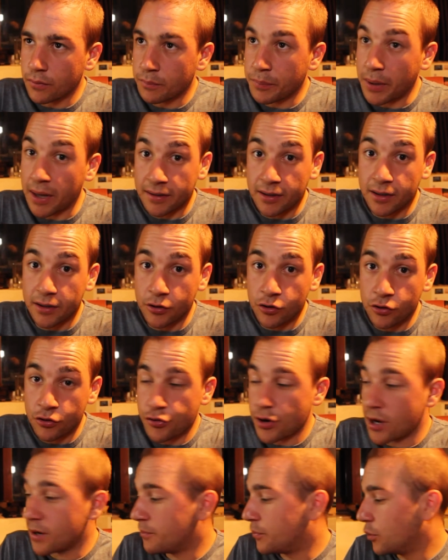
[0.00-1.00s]
Badnick, who
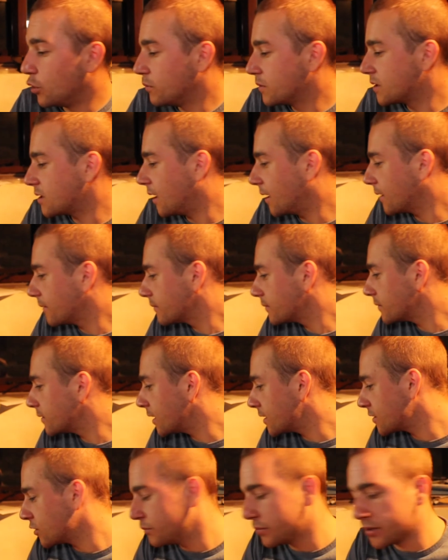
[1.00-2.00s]
created Boomslang,
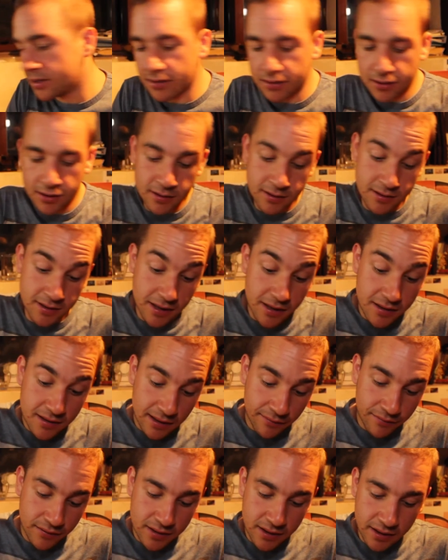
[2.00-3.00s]
as number uh, seed
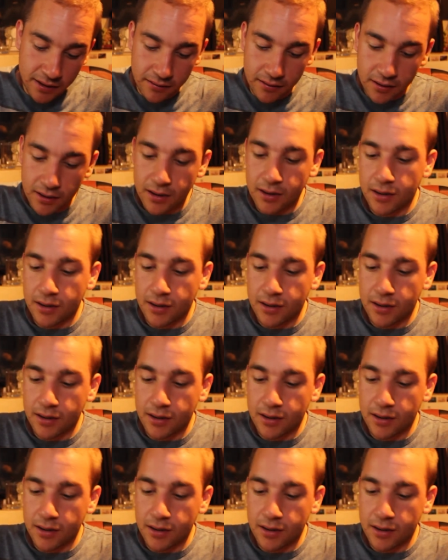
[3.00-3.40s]
17,